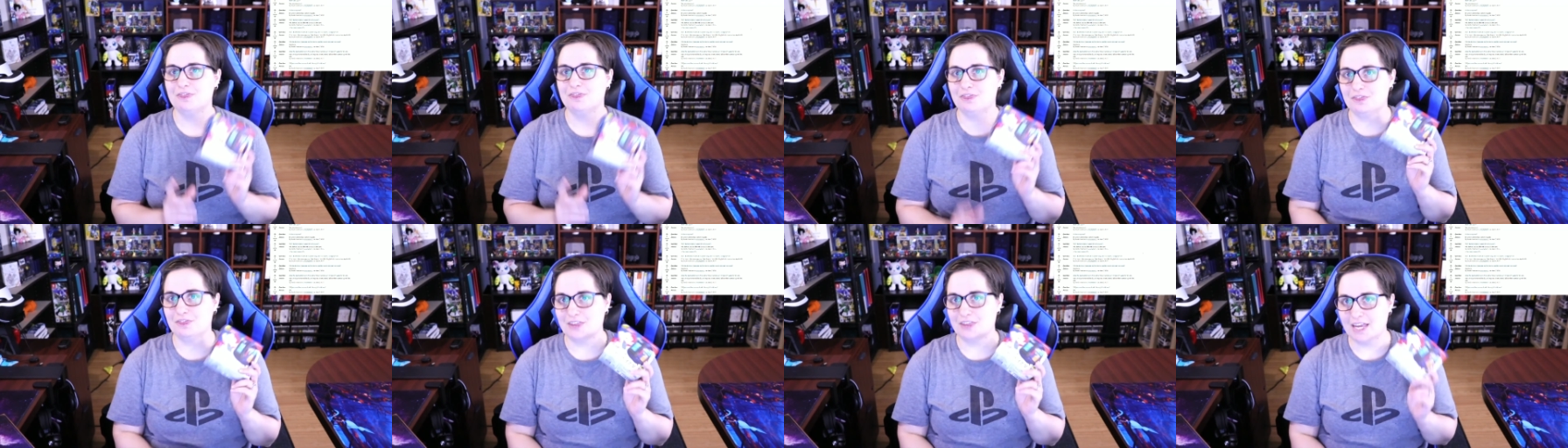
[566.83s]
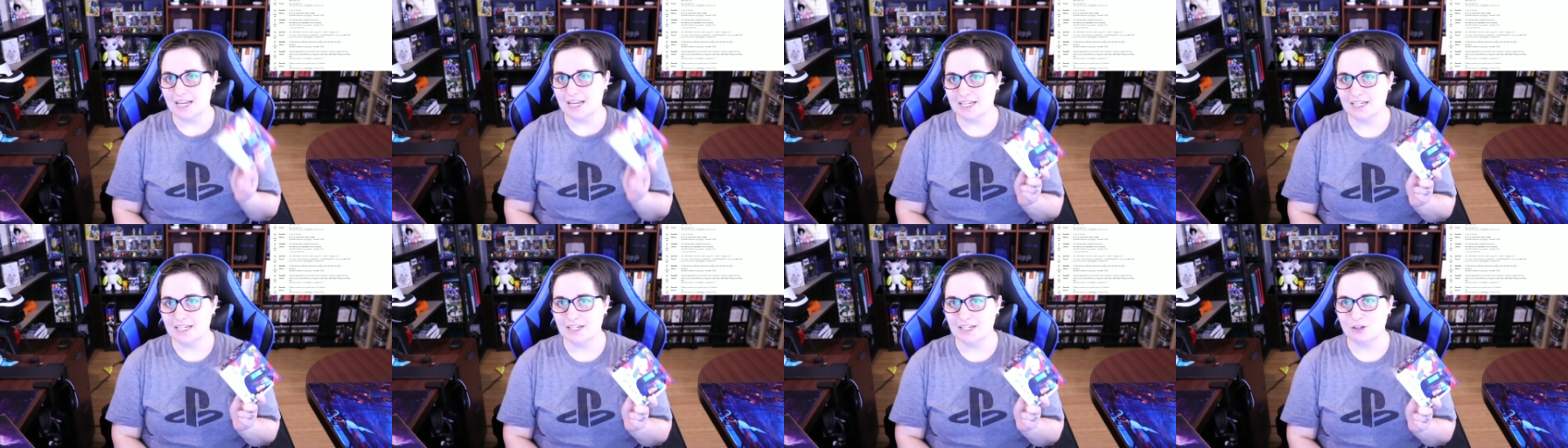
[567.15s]

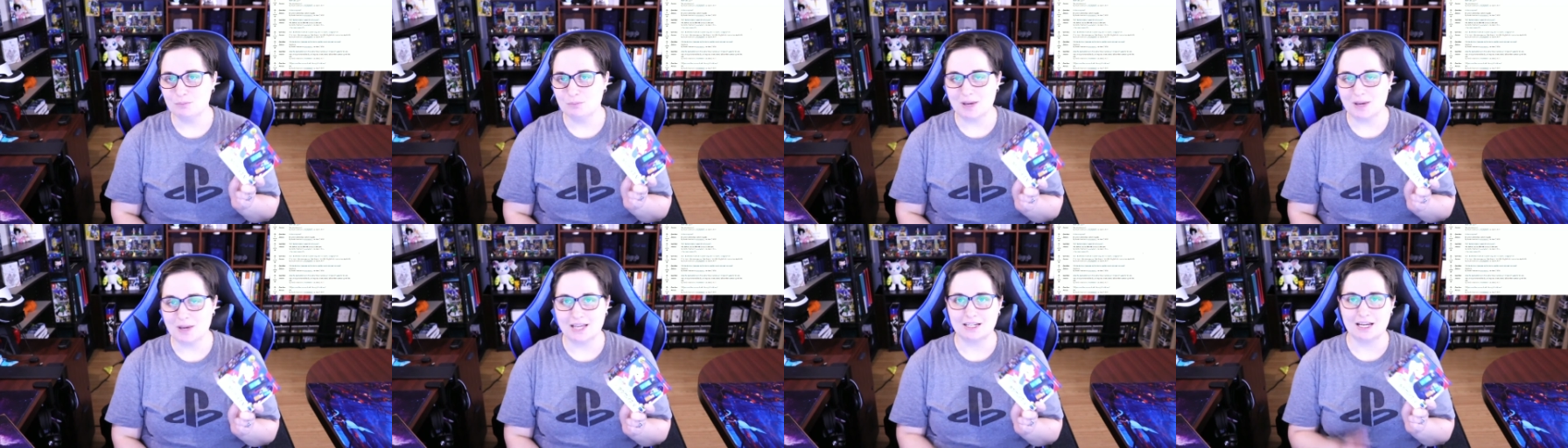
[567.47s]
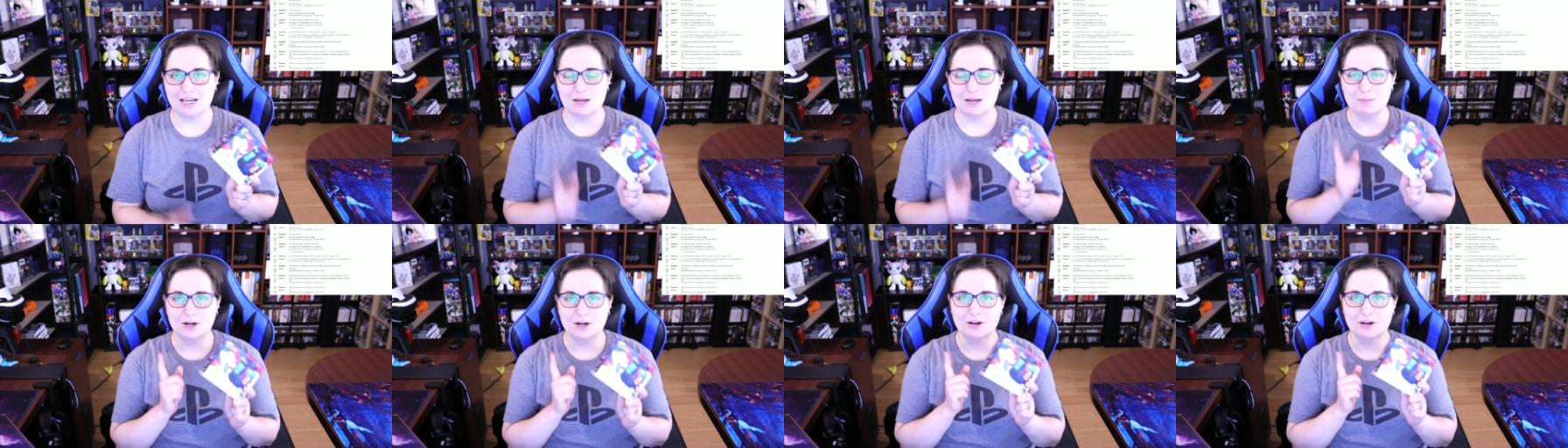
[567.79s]
Thank you, Bandai
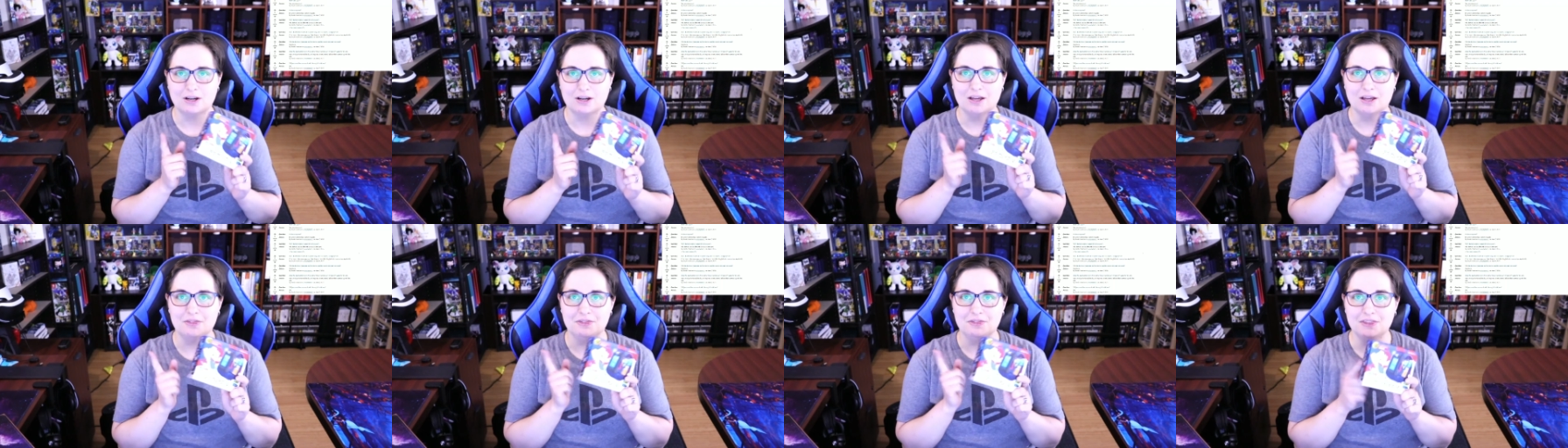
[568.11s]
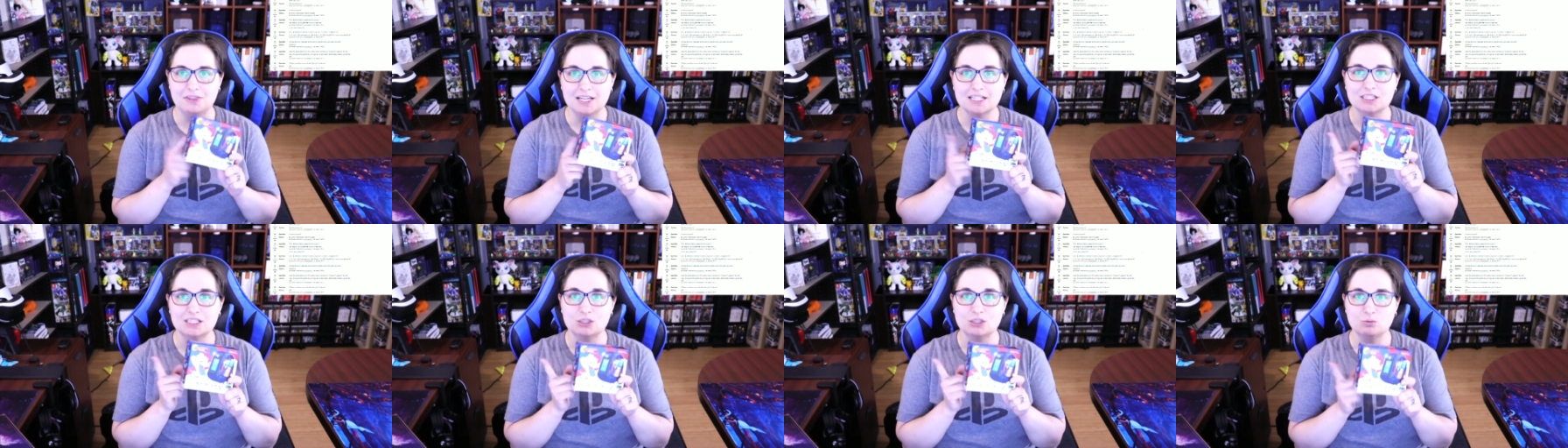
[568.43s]
America.
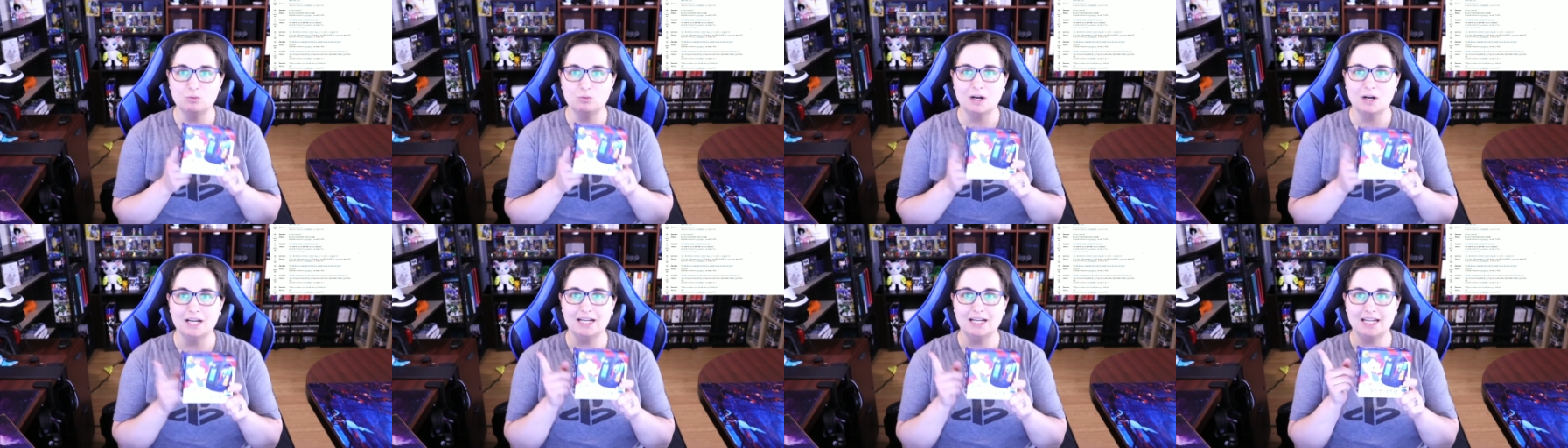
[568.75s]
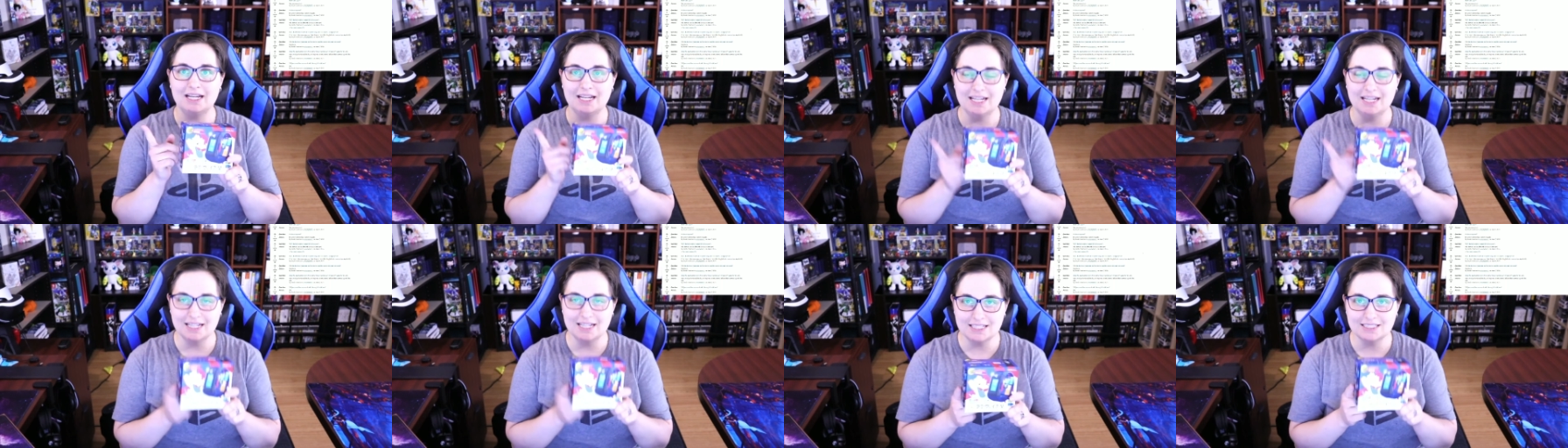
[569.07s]
This one
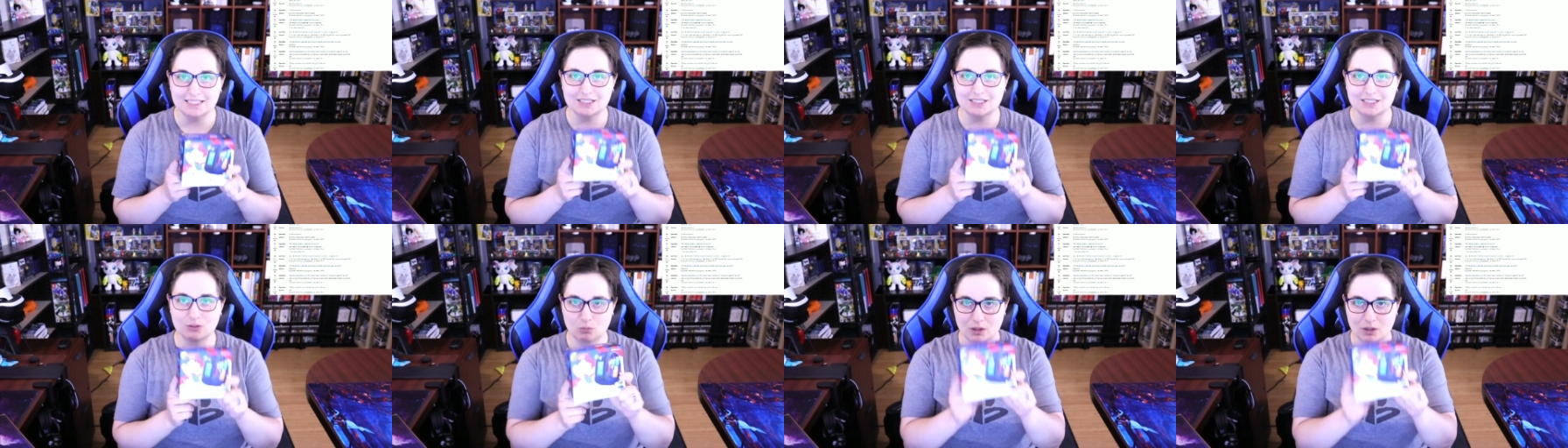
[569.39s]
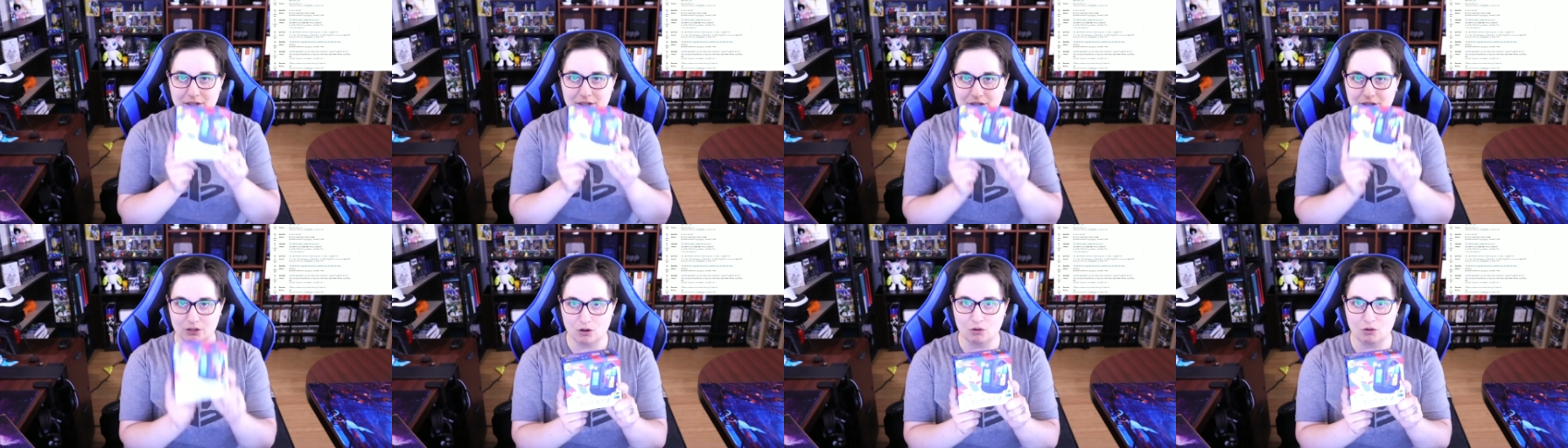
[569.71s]
is the one
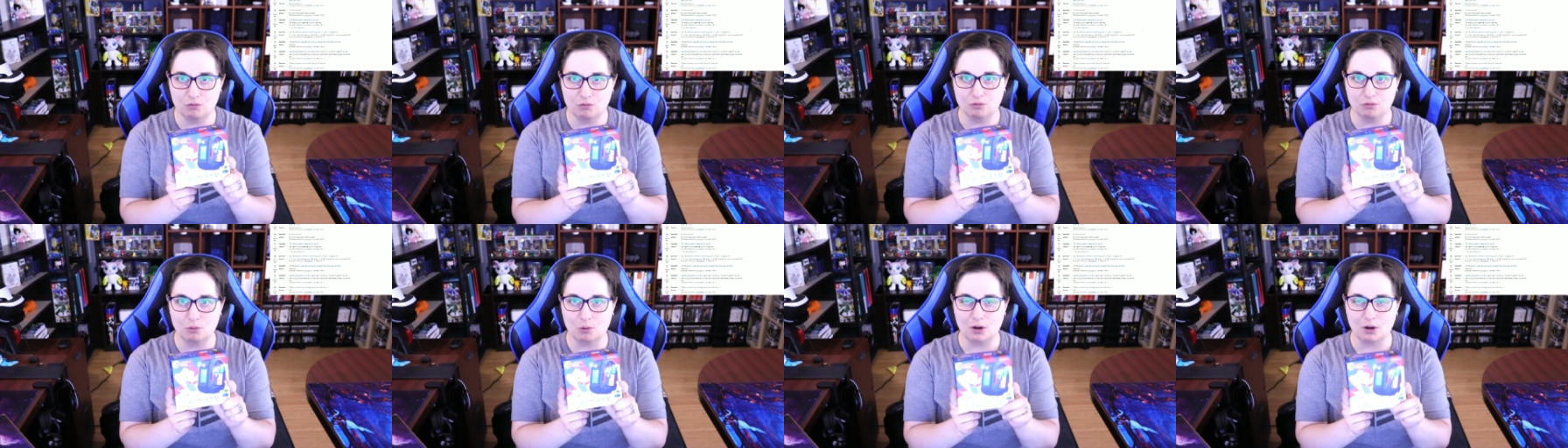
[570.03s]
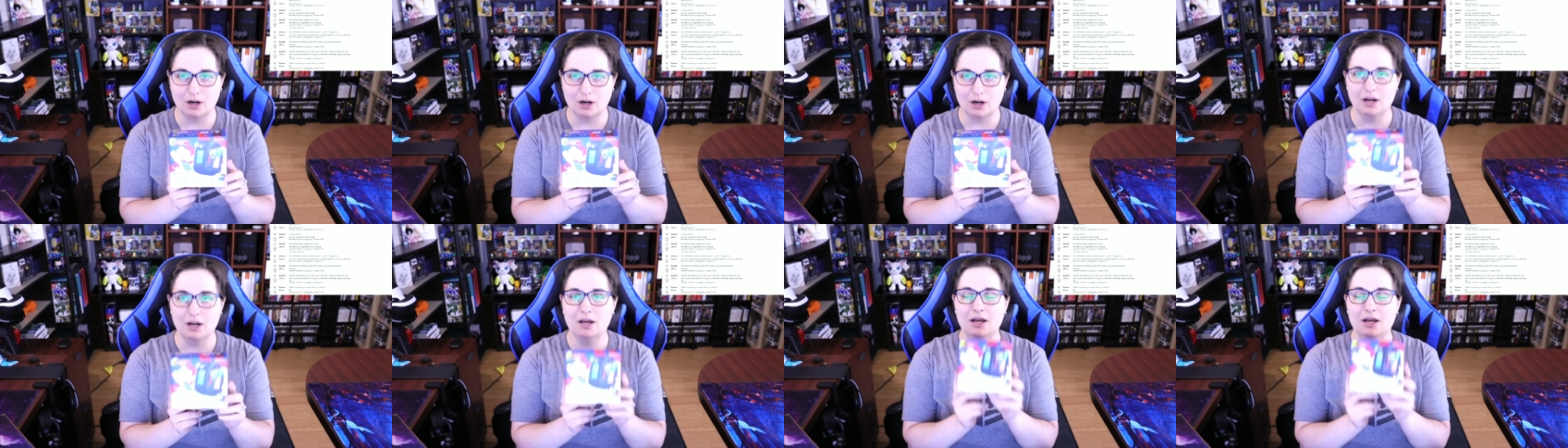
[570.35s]
to go for.